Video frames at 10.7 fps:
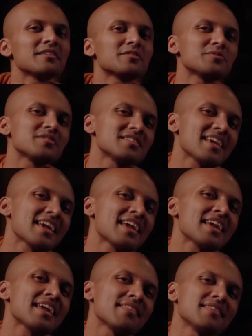to
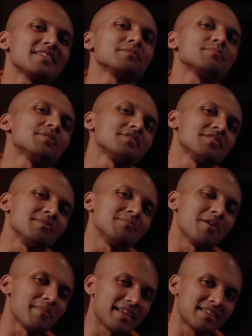stay in this present
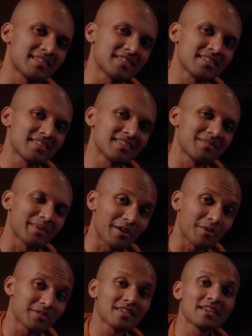moment,
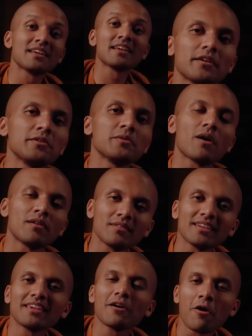because you
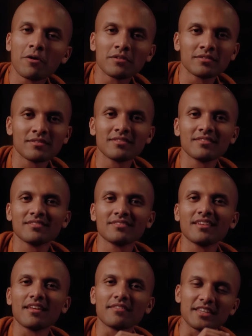only own
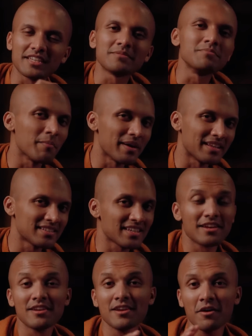this moment,
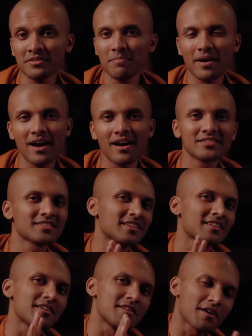not the past,
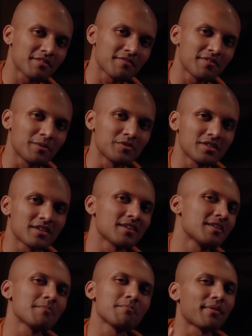not the future,
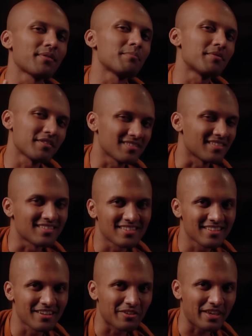but the present,
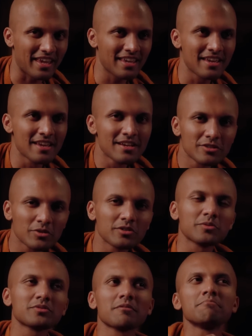okay? So
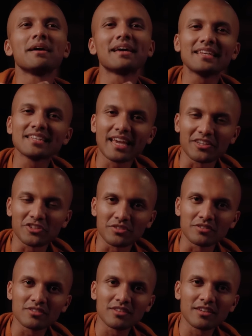do some
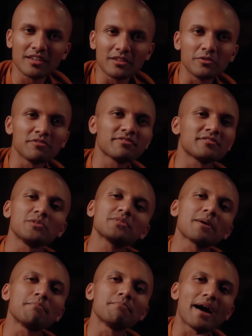meditations, do
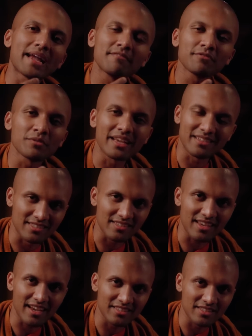some mindful
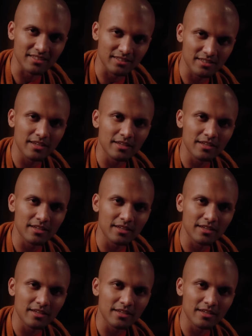exercises